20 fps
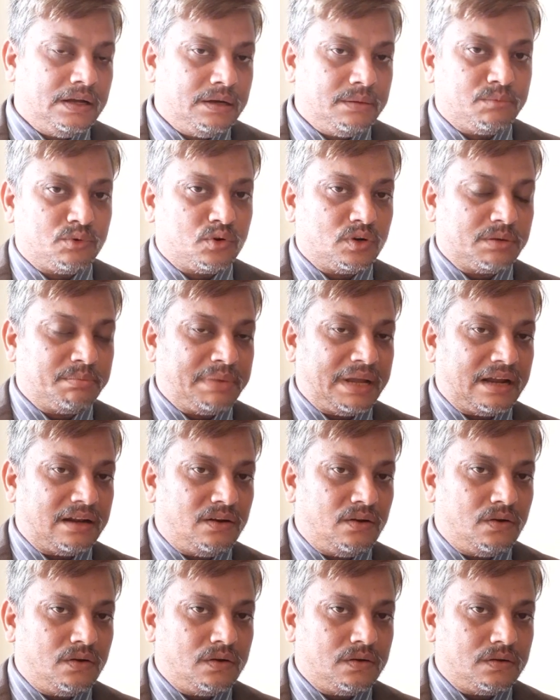product
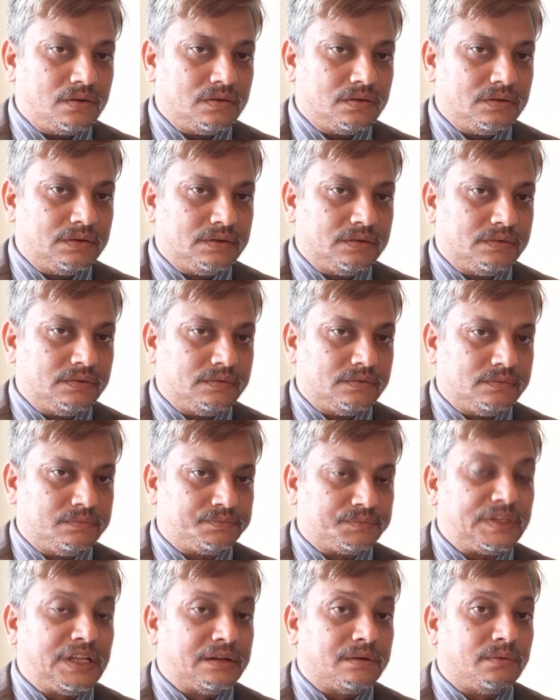backlog
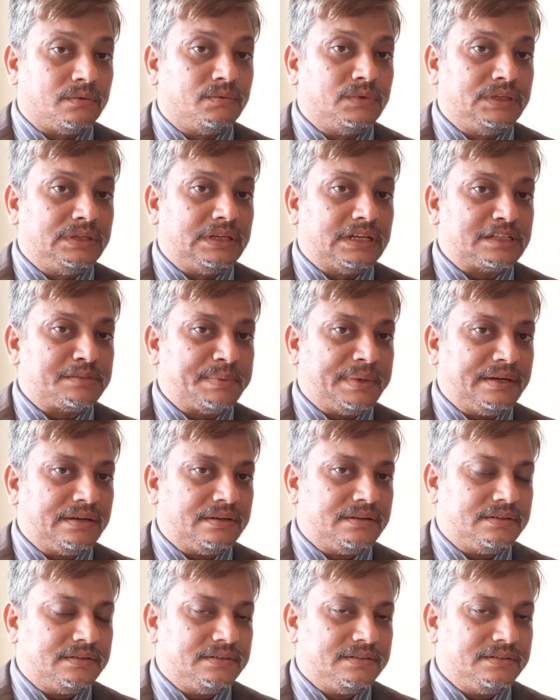we expect?